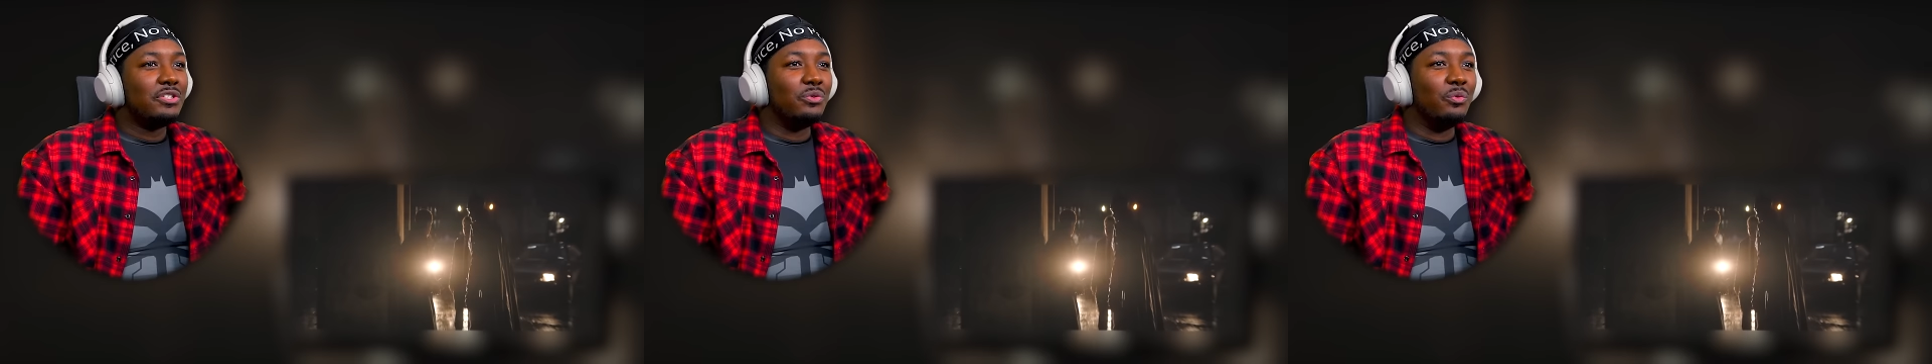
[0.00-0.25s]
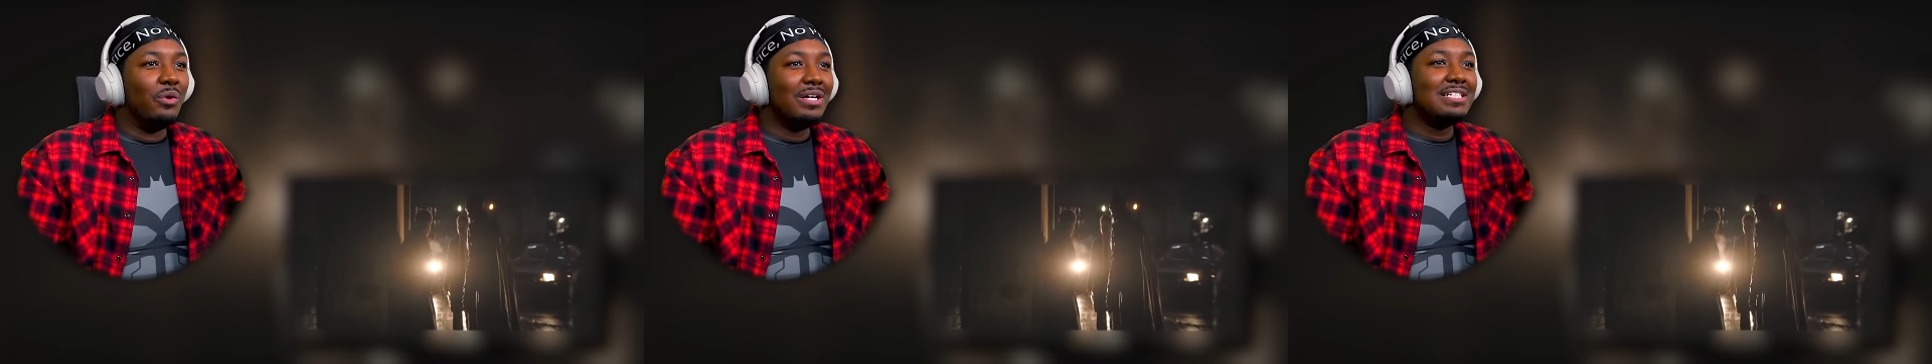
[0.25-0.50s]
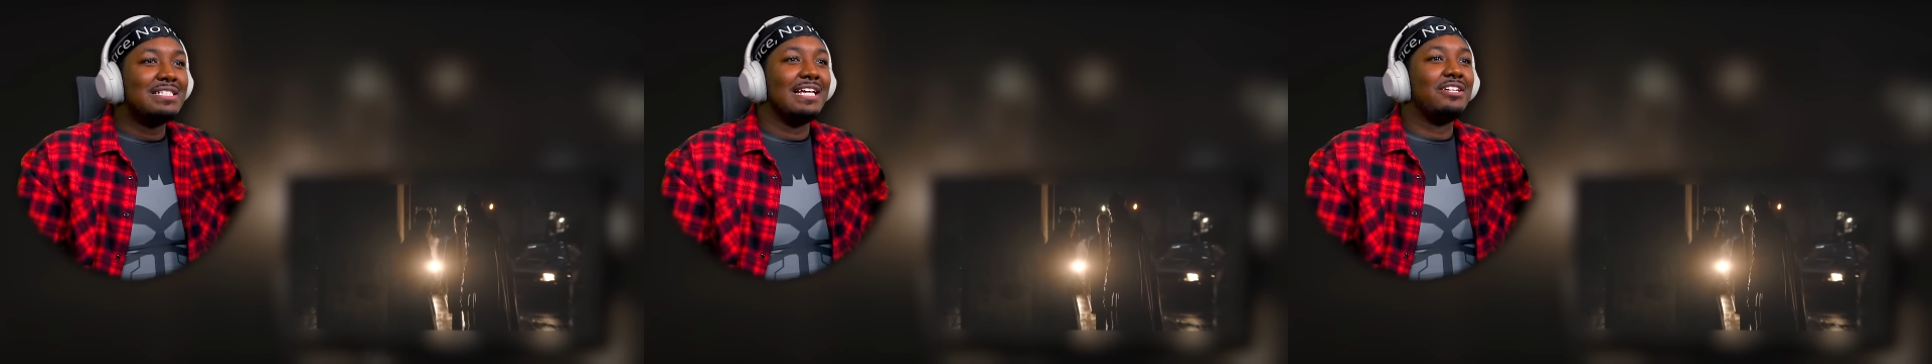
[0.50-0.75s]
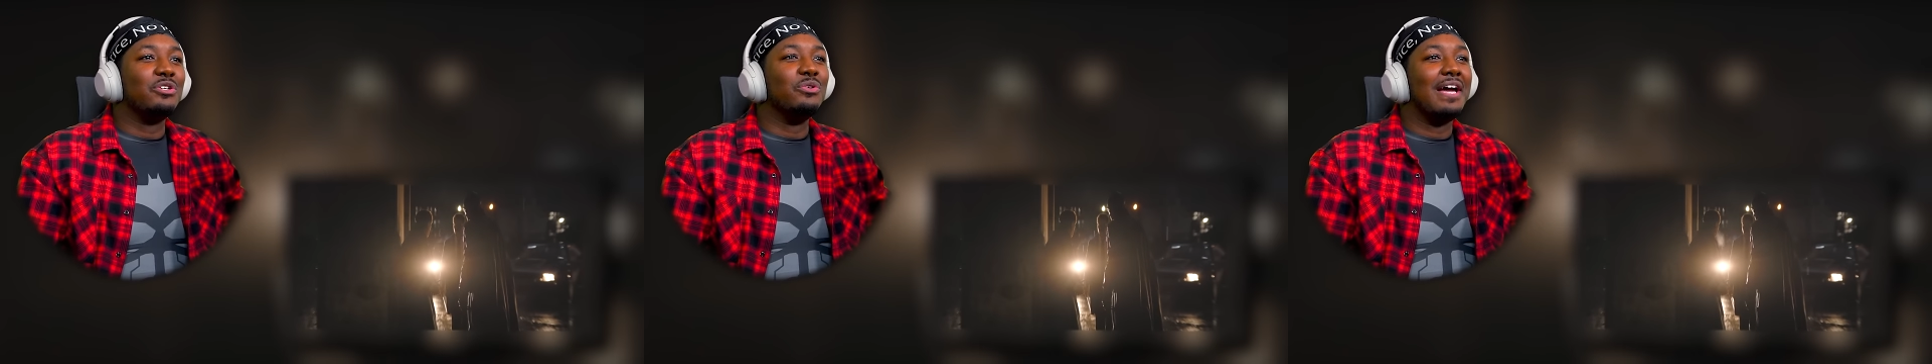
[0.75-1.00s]
statue. What does
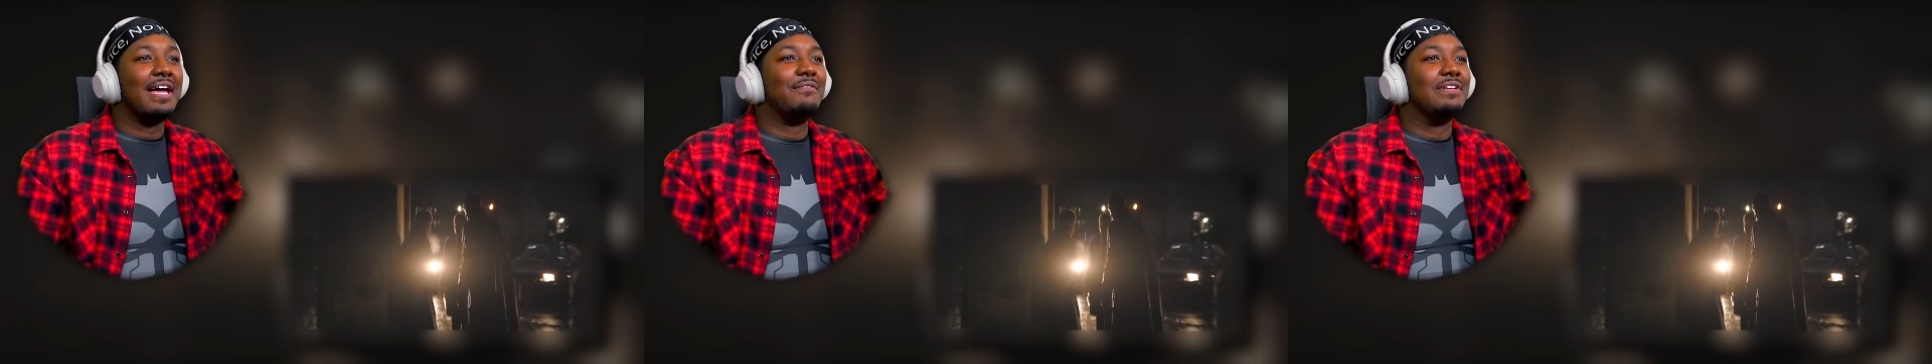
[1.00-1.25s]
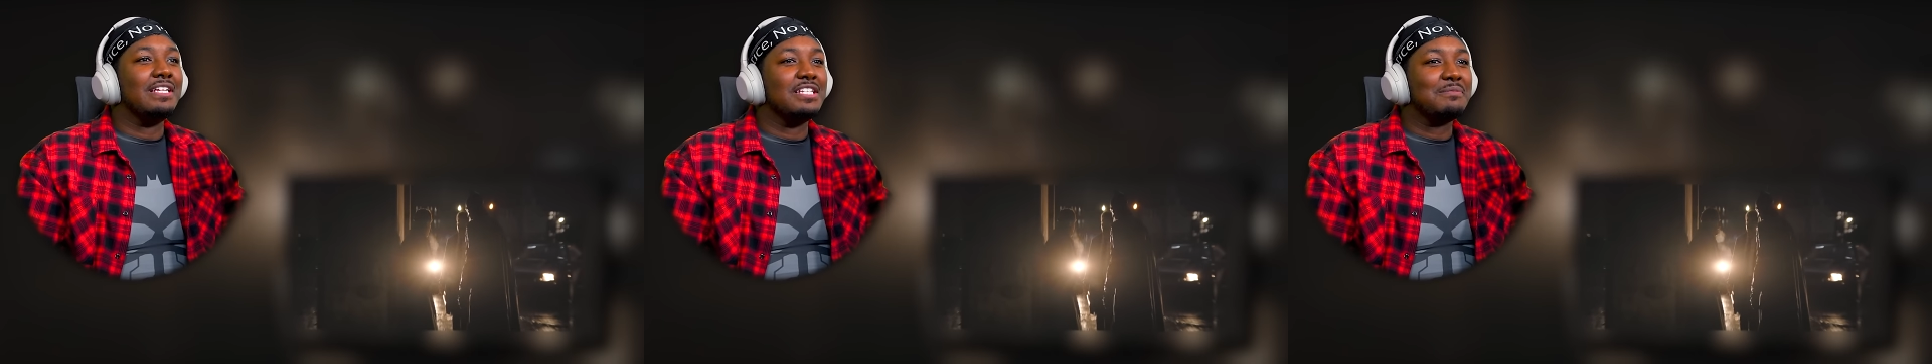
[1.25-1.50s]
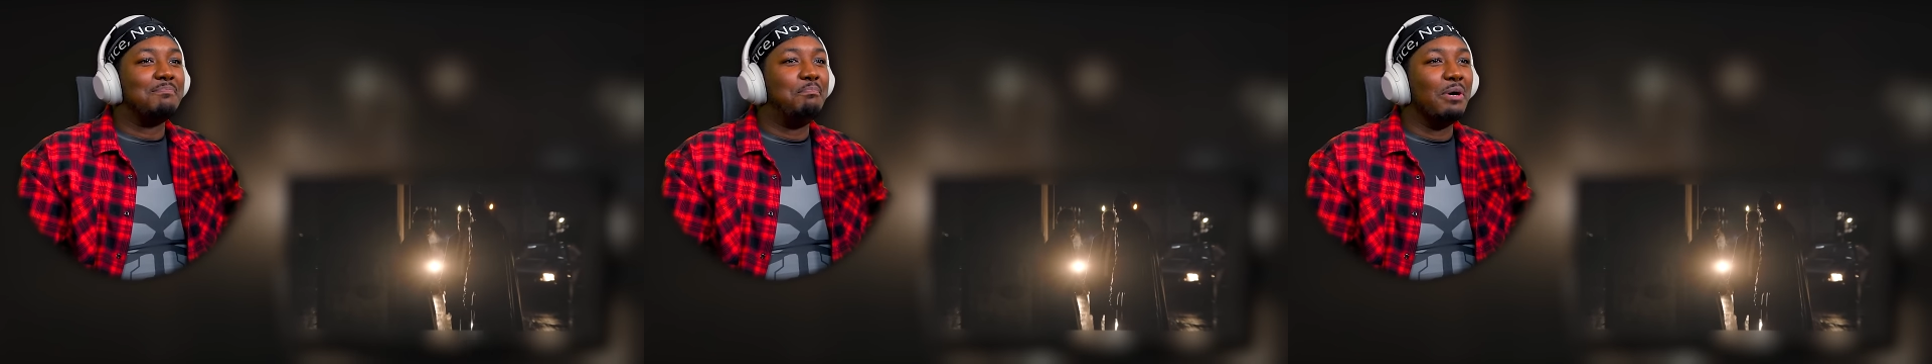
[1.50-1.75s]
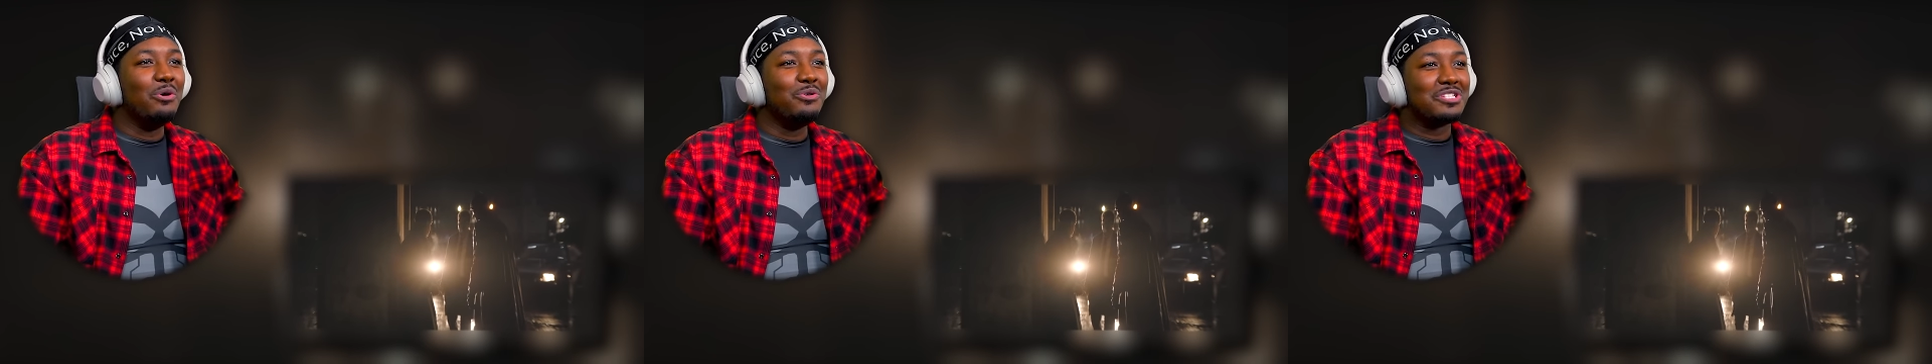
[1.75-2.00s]
that dude have in his
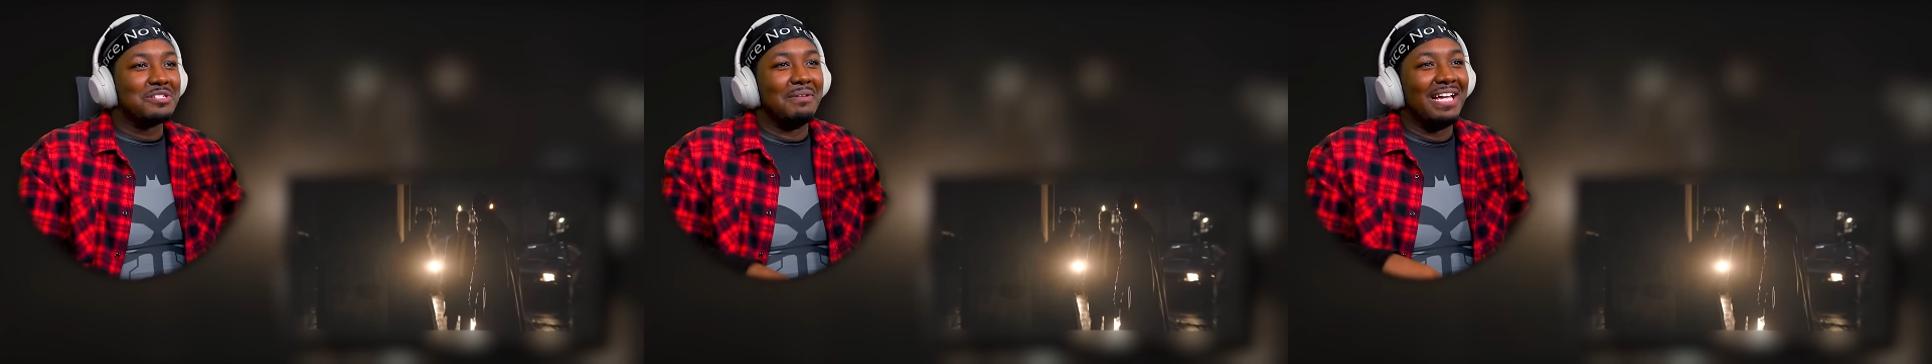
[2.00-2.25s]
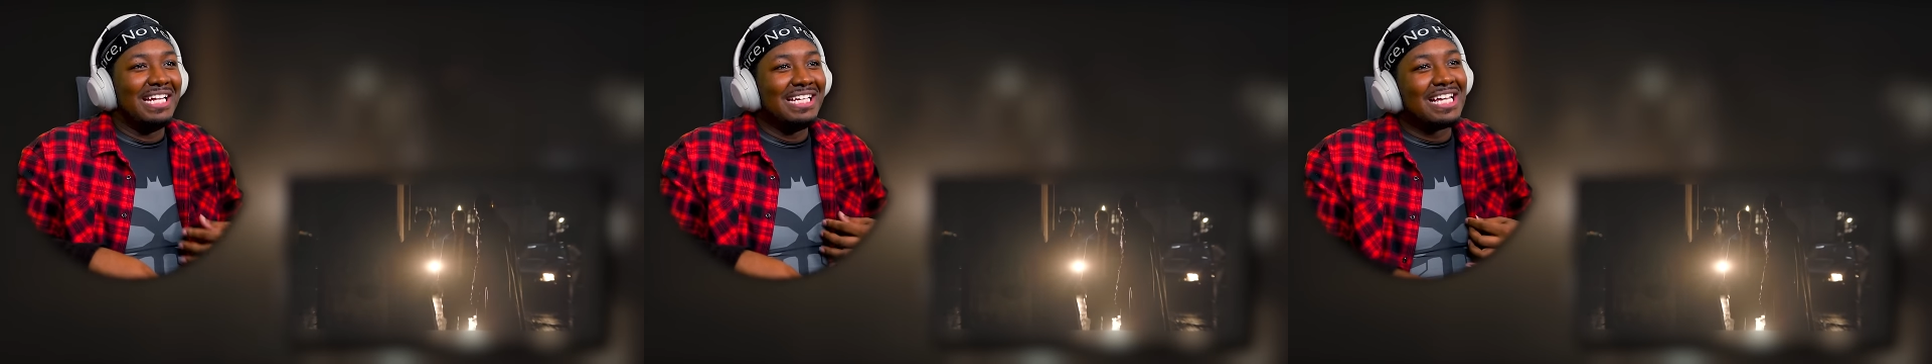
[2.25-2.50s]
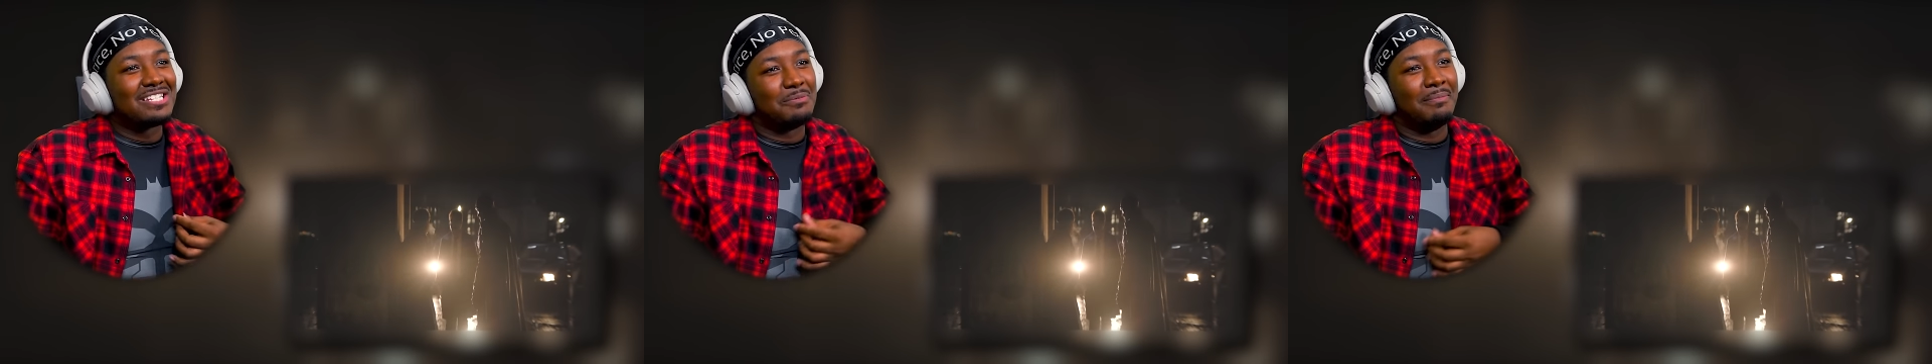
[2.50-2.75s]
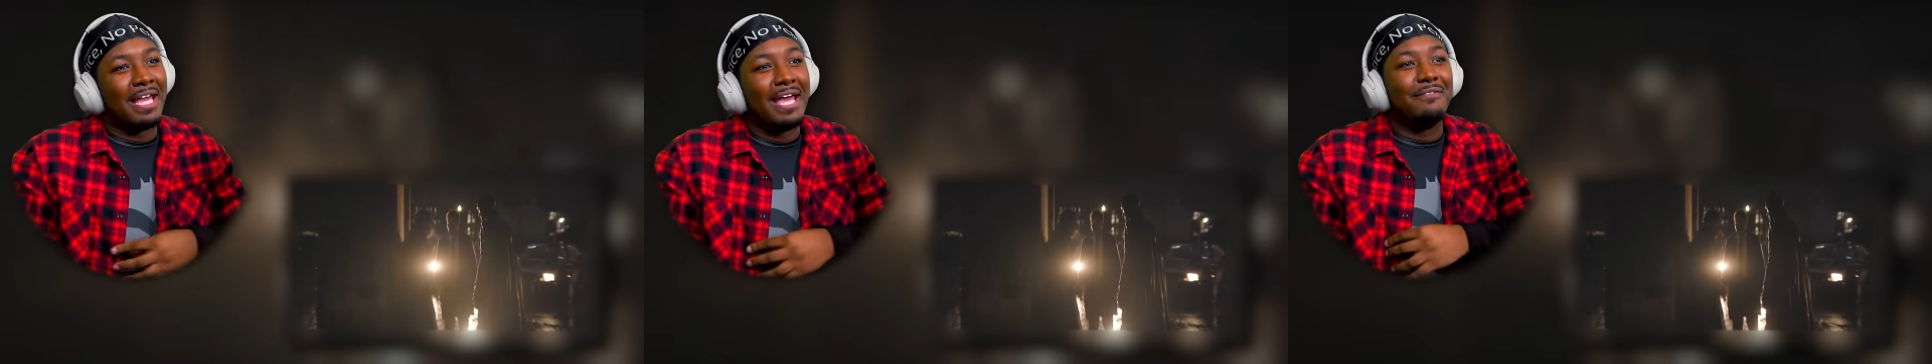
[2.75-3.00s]
boots, man? He got
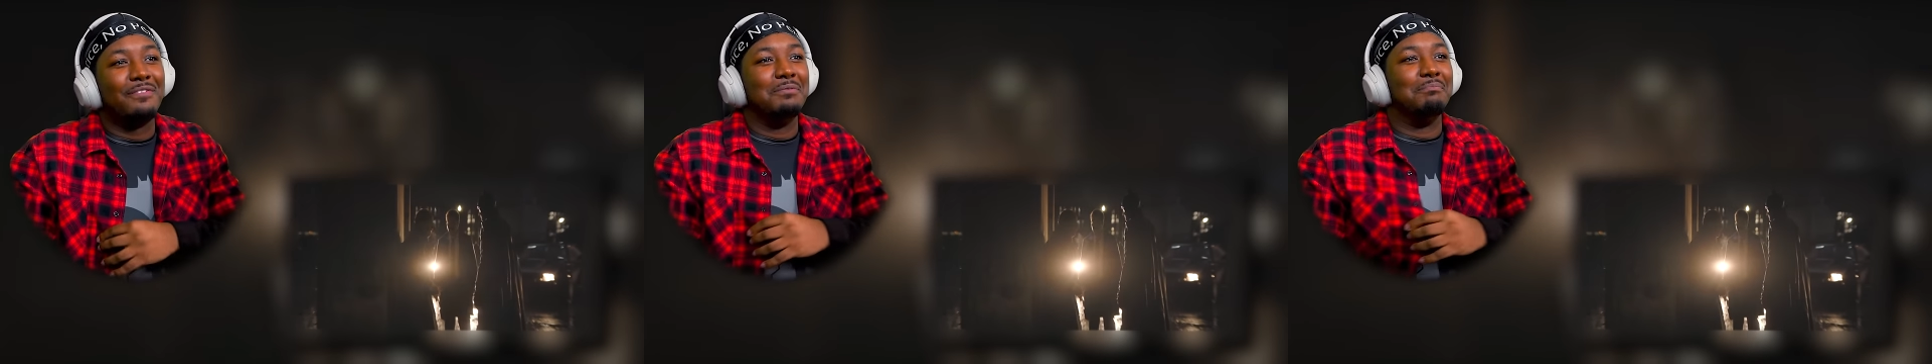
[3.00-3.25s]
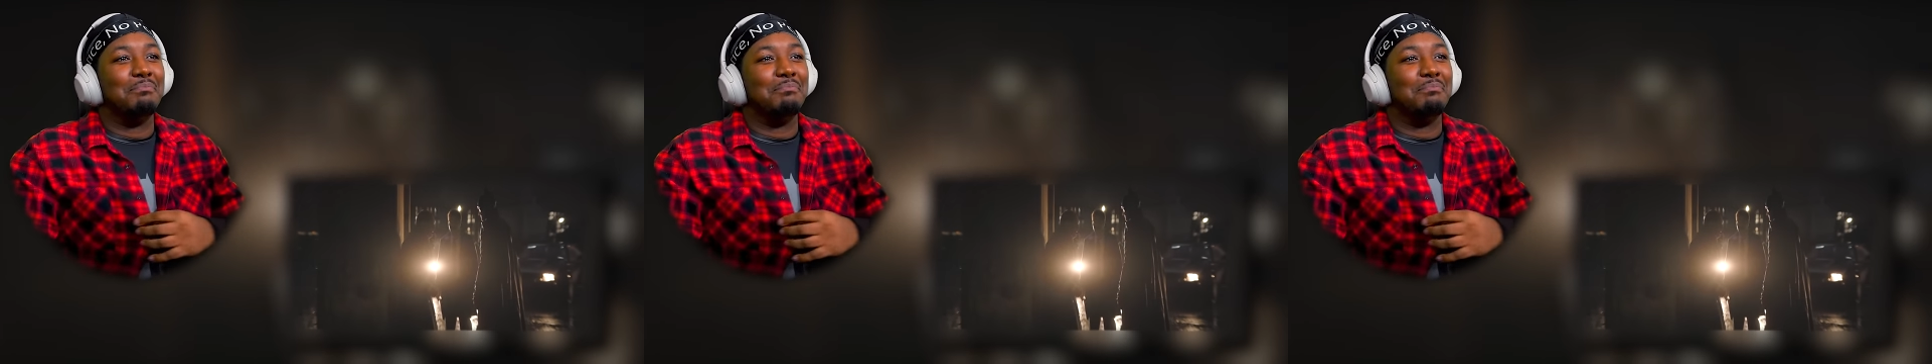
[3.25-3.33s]
some heavy